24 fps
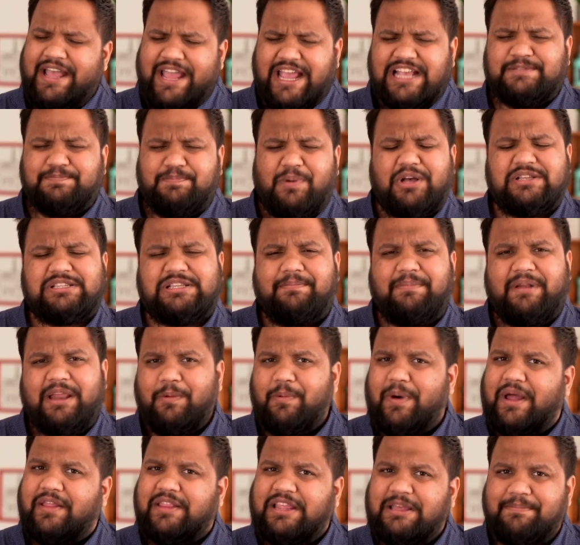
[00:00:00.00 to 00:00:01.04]
is possibly
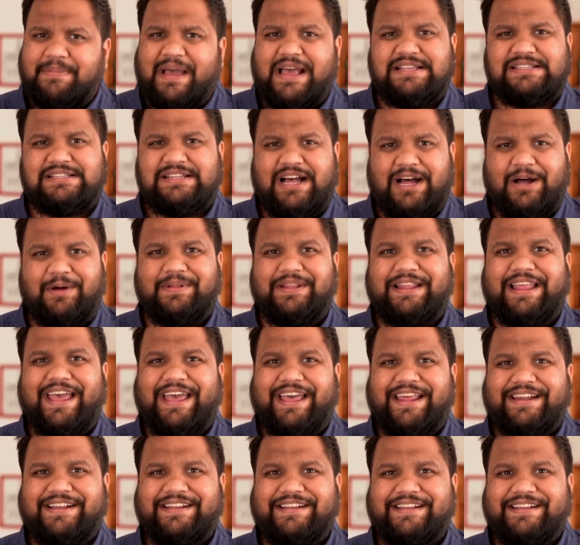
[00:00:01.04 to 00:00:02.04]
one of the best out there.